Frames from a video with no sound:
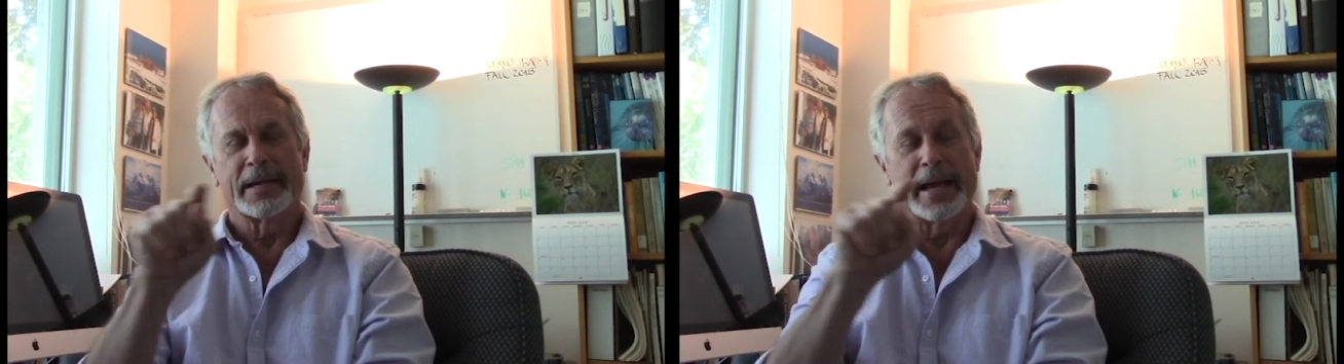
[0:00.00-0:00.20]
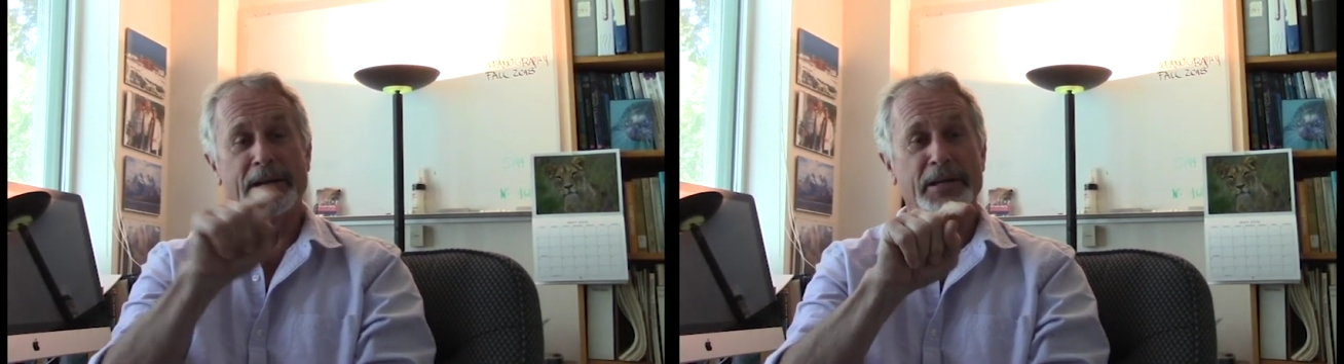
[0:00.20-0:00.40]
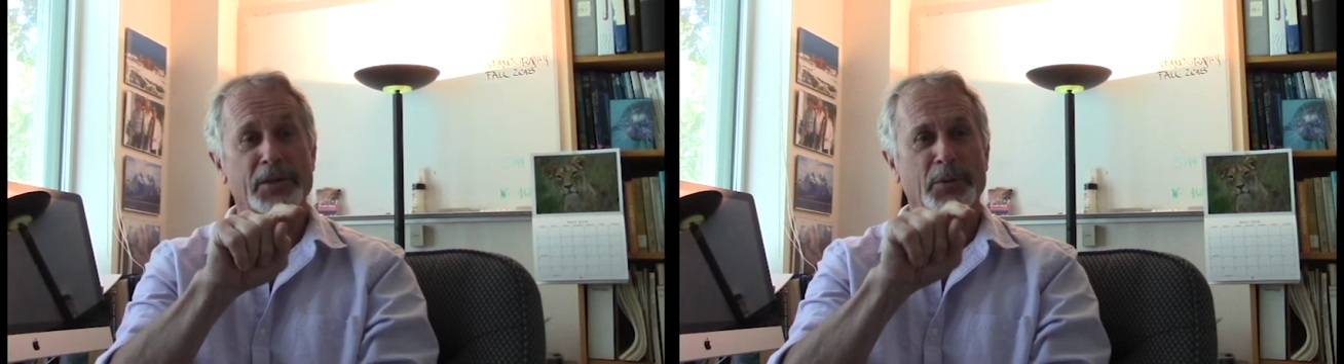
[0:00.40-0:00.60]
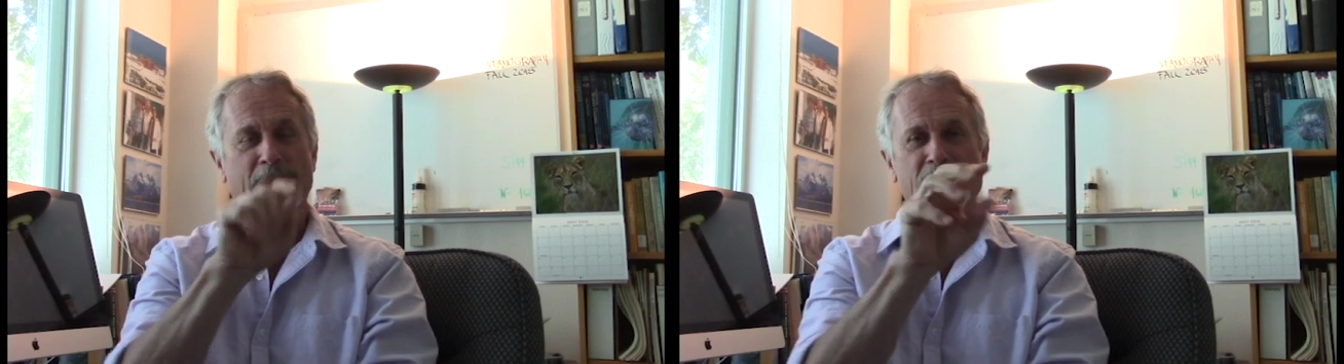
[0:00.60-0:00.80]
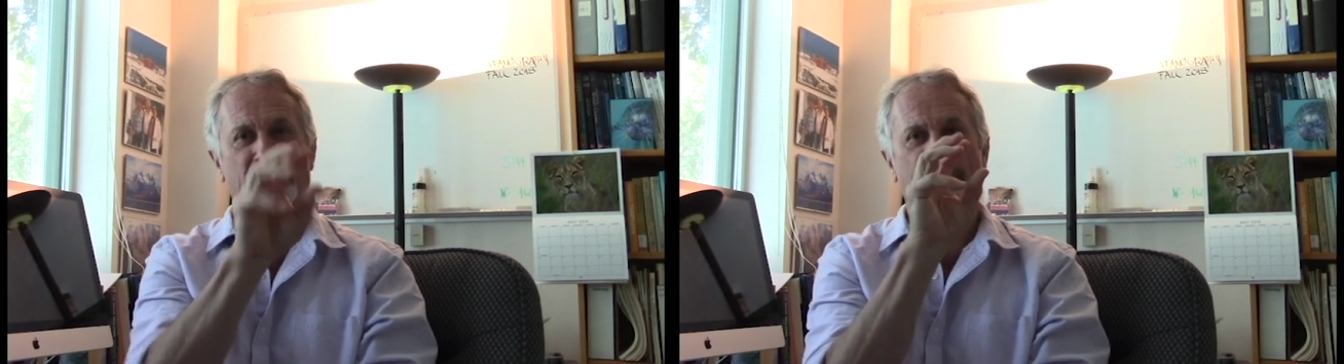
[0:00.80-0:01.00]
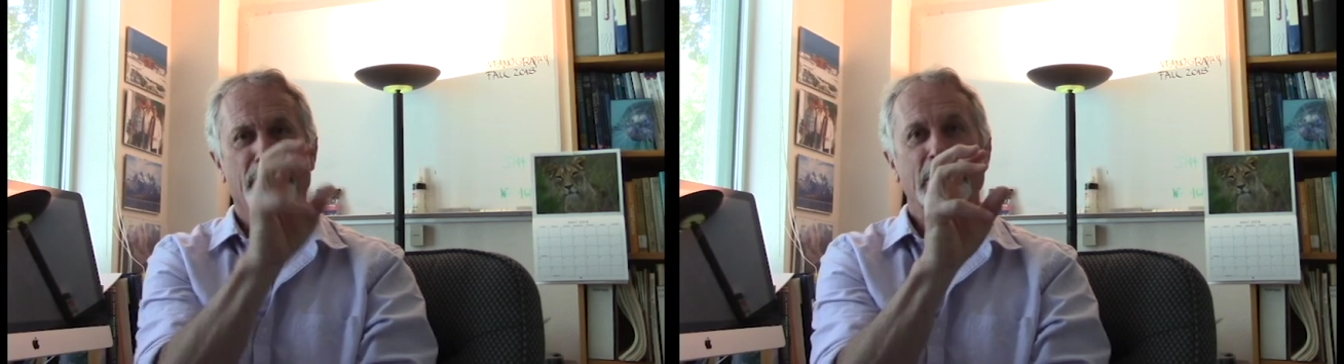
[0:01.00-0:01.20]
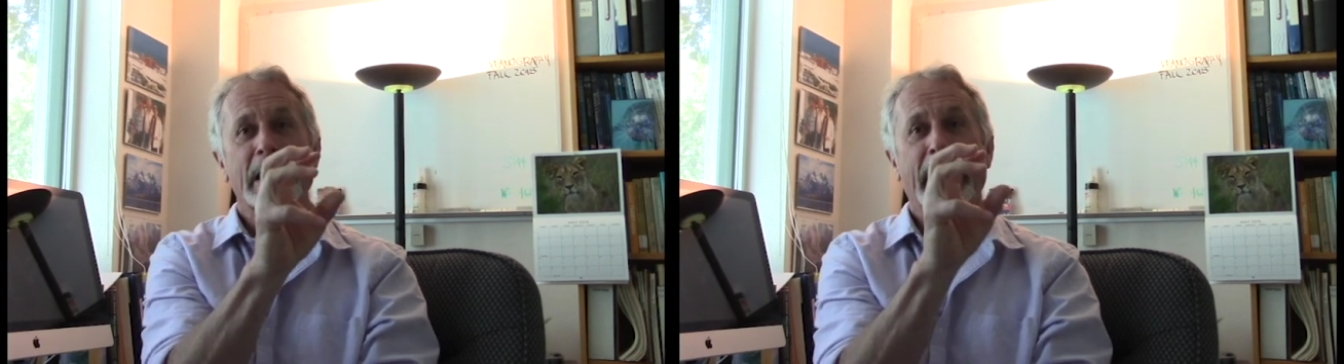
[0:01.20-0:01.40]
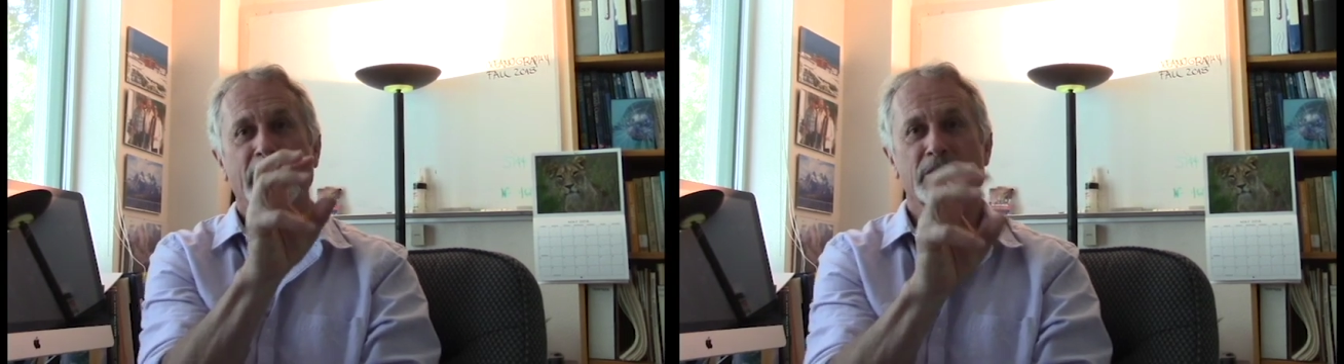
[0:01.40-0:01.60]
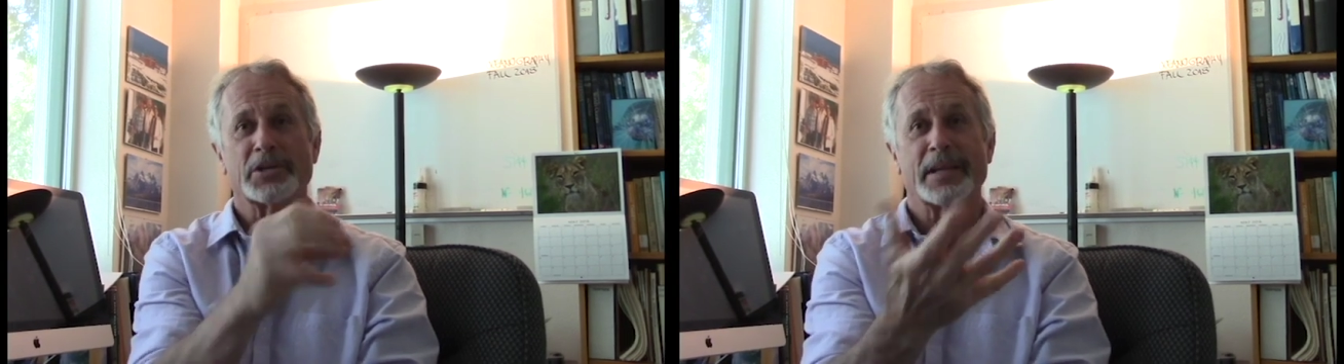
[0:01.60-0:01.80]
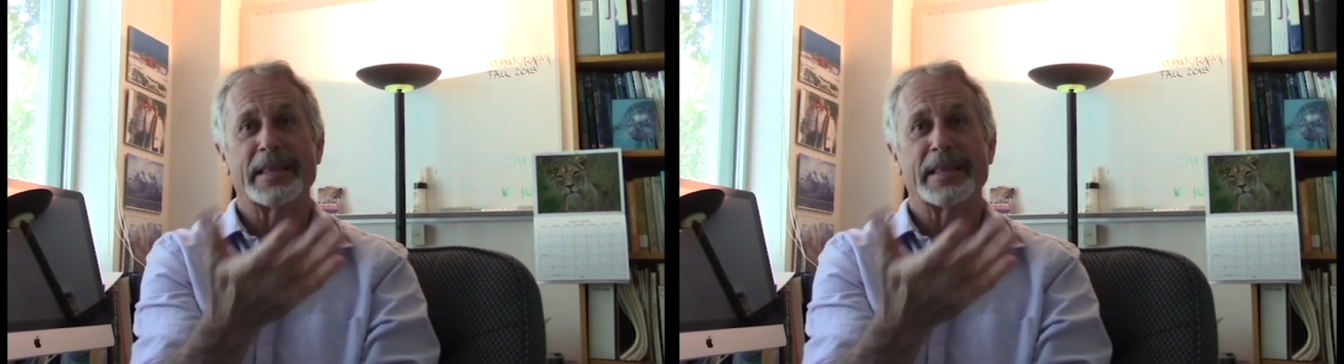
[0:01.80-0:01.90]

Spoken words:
and another H, a free hydrogen,